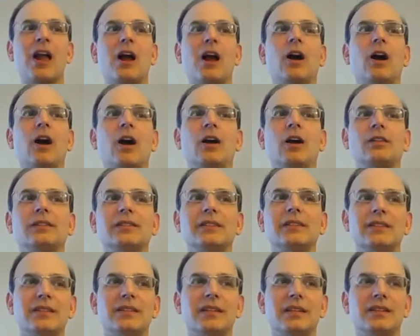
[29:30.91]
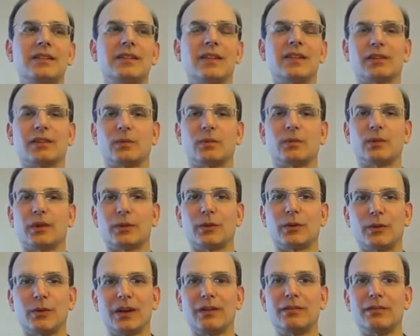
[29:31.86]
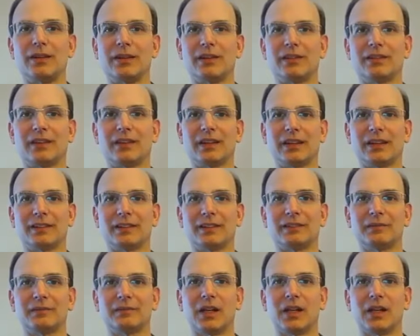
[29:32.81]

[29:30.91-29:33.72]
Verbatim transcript: all these details went through everything.